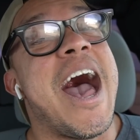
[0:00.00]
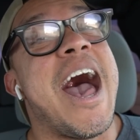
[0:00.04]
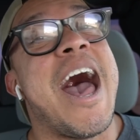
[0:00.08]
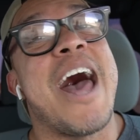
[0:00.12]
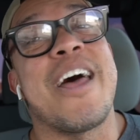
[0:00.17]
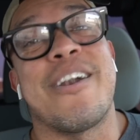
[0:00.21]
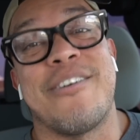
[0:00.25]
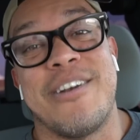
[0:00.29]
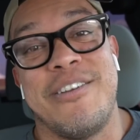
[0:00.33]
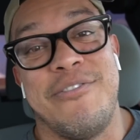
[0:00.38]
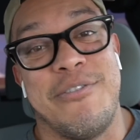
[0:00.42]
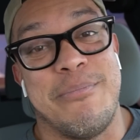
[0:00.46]

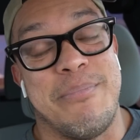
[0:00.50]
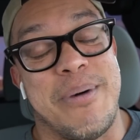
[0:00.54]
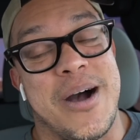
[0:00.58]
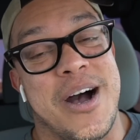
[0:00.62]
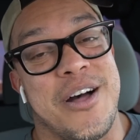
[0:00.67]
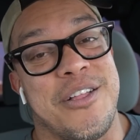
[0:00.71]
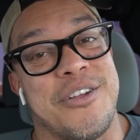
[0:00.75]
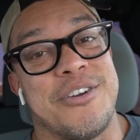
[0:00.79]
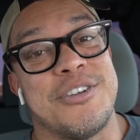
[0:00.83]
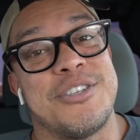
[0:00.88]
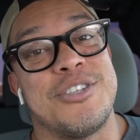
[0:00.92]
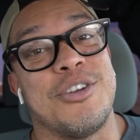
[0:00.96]
I don't even
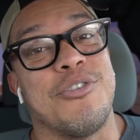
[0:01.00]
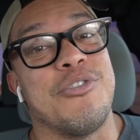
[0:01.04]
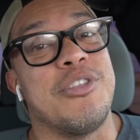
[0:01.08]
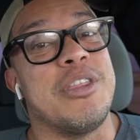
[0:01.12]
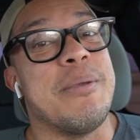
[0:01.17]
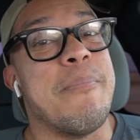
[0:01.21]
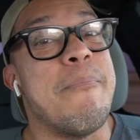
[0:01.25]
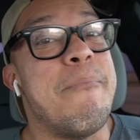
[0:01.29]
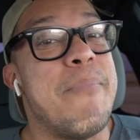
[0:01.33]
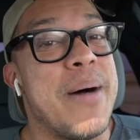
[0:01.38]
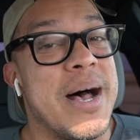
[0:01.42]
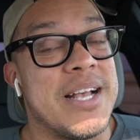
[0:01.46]
bother. So
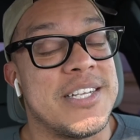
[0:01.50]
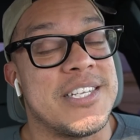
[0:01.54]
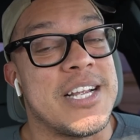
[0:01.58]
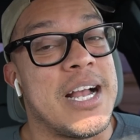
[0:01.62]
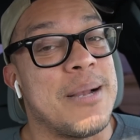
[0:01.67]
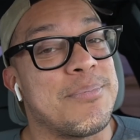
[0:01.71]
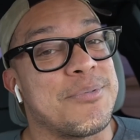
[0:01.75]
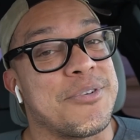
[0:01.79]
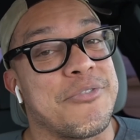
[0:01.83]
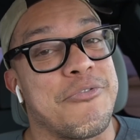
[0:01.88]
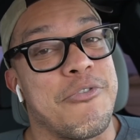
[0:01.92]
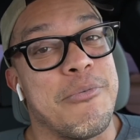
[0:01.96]
the best
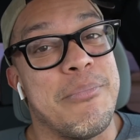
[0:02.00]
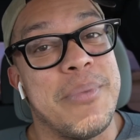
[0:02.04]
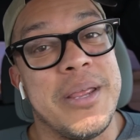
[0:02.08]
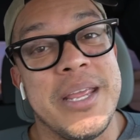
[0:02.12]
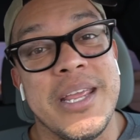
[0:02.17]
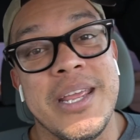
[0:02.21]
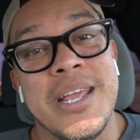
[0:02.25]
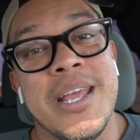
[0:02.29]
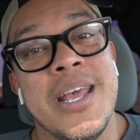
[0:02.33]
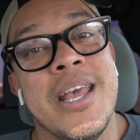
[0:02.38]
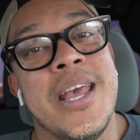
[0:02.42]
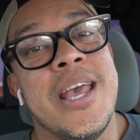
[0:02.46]
option for
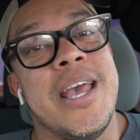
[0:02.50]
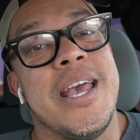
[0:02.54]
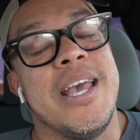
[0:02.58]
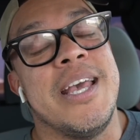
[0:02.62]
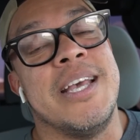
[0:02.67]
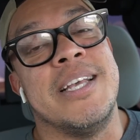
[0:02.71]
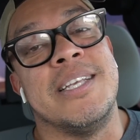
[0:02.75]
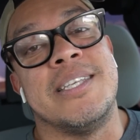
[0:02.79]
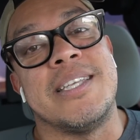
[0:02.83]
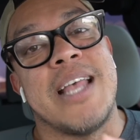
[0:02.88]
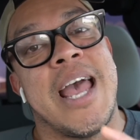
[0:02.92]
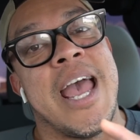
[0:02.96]
me
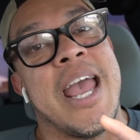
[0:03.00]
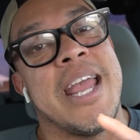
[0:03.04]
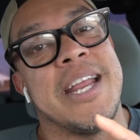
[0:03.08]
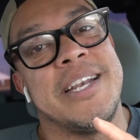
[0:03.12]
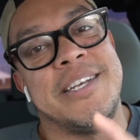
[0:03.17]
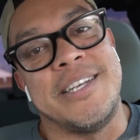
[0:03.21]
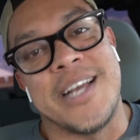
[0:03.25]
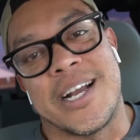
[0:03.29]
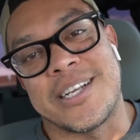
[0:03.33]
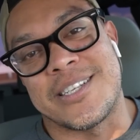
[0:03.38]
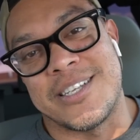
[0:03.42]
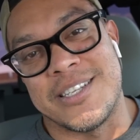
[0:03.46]
is a
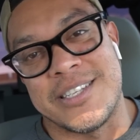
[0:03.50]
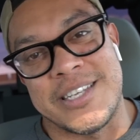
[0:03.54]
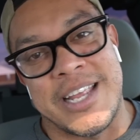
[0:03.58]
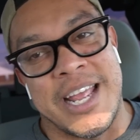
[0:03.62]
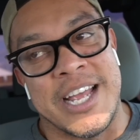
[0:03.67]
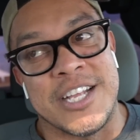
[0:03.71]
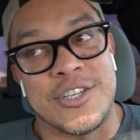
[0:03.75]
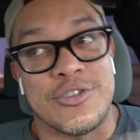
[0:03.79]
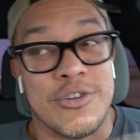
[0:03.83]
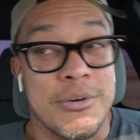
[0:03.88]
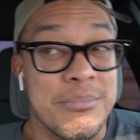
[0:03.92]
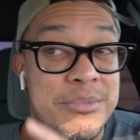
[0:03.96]
DEXA
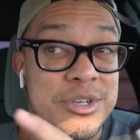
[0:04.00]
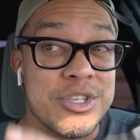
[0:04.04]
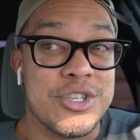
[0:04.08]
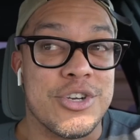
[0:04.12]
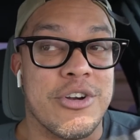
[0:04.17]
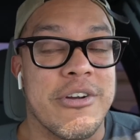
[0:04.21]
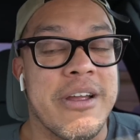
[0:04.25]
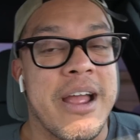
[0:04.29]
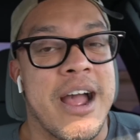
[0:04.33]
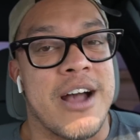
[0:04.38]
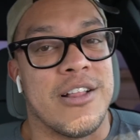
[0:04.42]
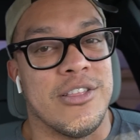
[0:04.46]
scan. So I'm gonna
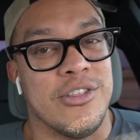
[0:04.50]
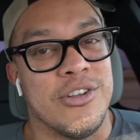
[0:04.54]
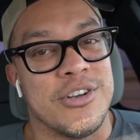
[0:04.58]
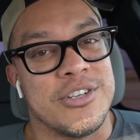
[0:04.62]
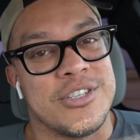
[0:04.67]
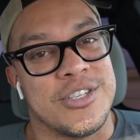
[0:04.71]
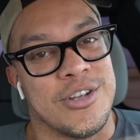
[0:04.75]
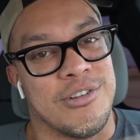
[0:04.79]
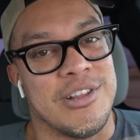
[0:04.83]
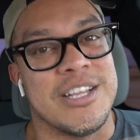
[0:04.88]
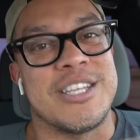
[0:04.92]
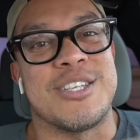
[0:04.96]
show you how it
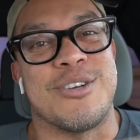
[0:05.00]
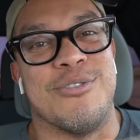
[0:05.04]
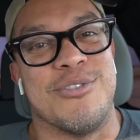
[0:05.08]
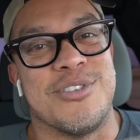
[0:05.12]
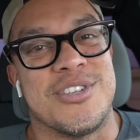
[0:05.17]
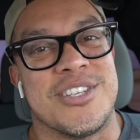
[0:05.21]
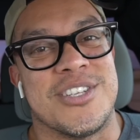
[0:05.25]
looks, so let's go